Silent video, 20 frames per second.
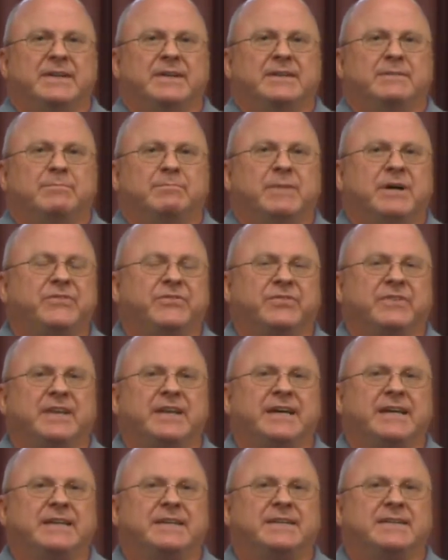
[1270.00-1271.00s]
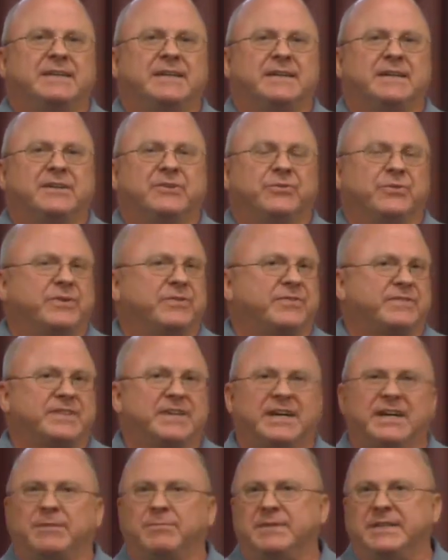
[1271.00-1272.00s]
much like Chris
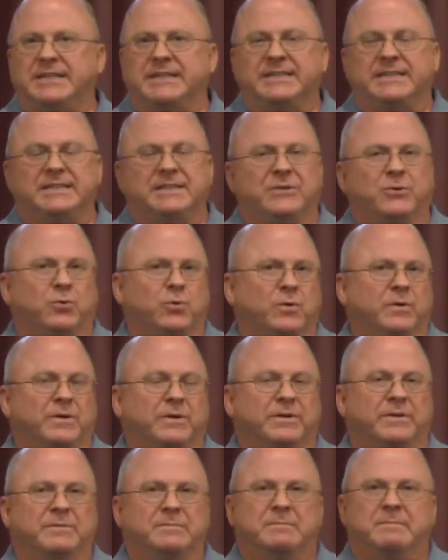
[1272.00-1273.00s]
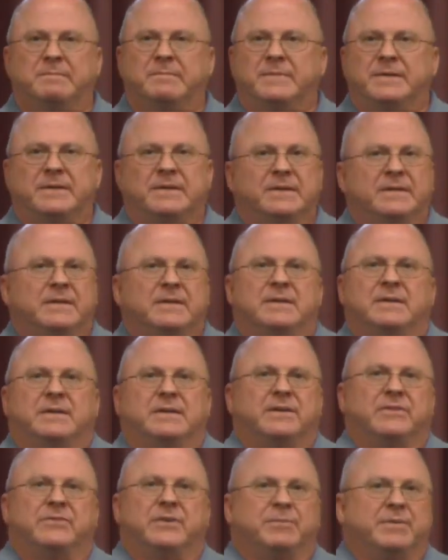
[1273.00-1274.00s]
Tomlin or
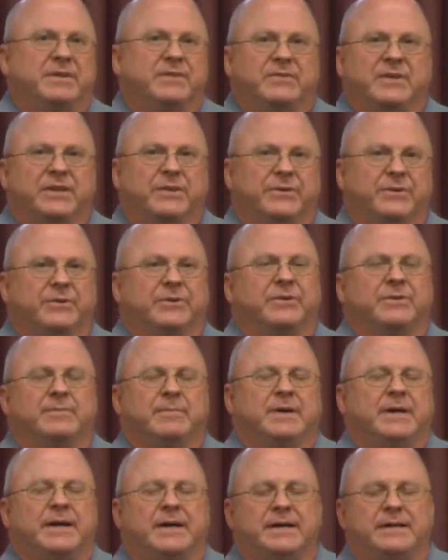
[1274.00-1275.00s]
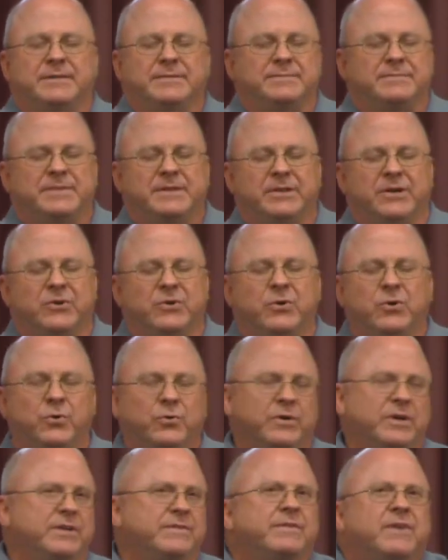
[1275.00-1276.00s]
some of these other,
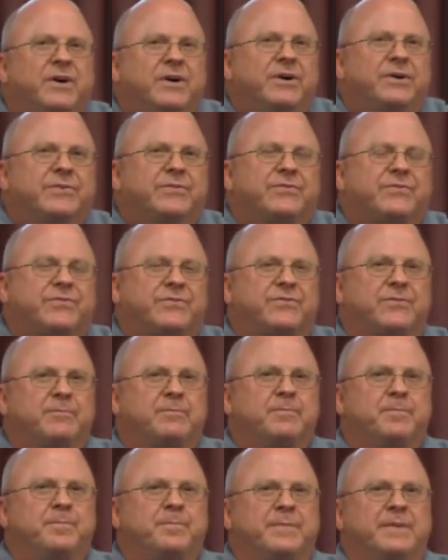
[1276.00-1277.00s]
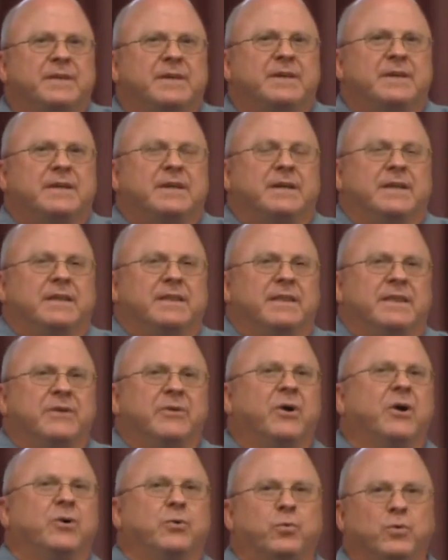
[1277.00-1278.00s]
Corey Voss. There
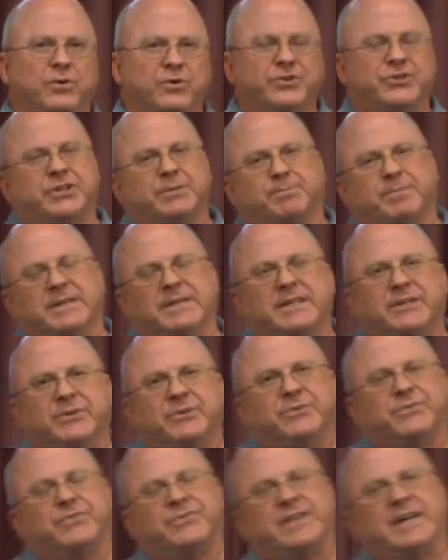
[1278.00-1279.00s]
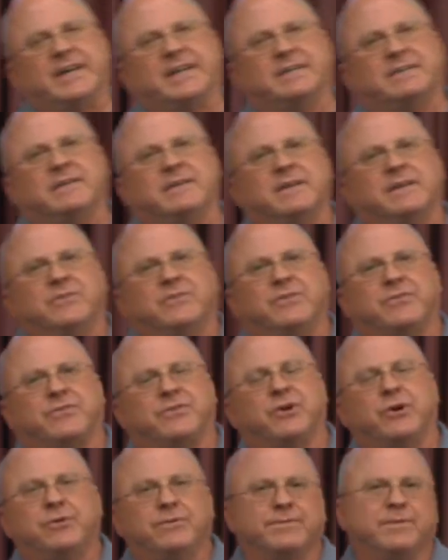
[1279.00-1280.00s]
are worship leaders that just
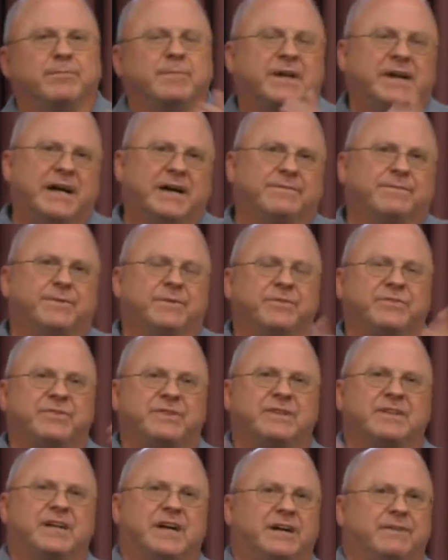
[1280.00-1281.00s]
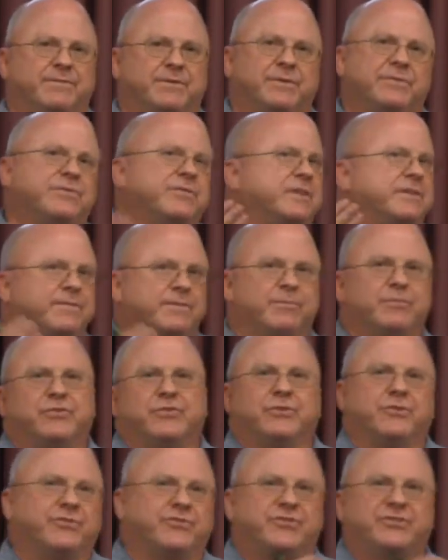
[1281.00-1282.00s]
go from conference to conference and from
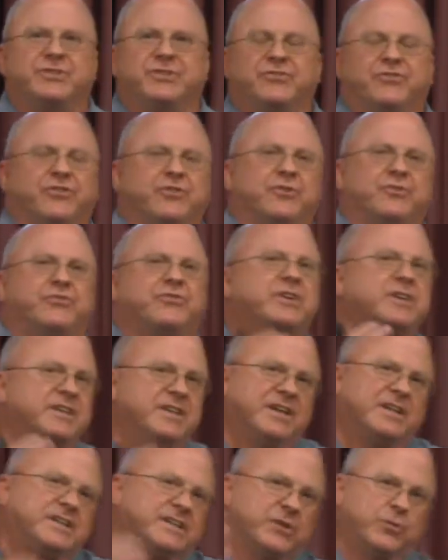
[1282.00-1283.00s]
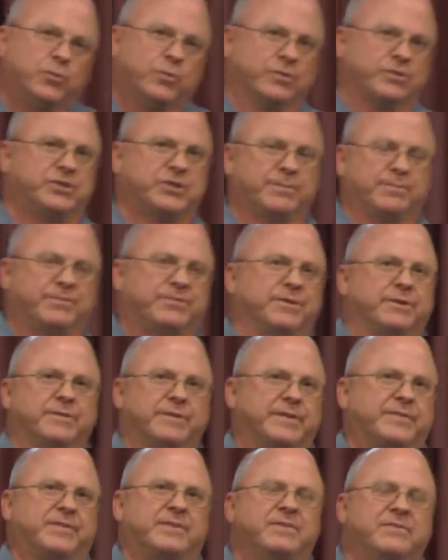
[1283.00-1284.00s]
church to church conducting worship
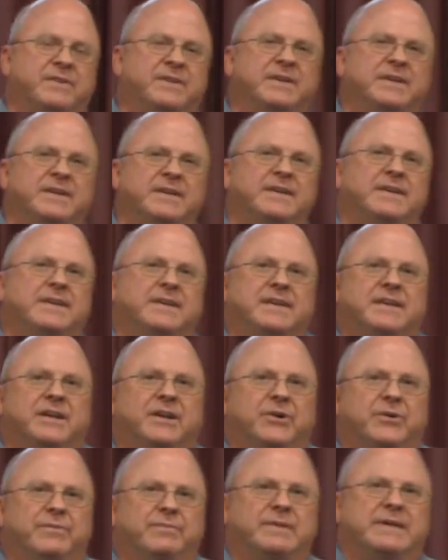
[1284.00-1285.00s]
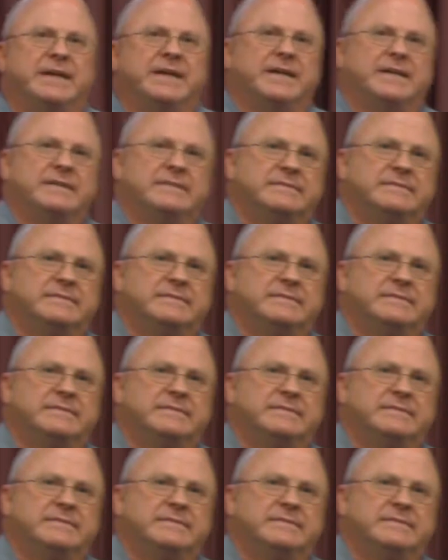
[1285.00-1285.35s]
services. You know,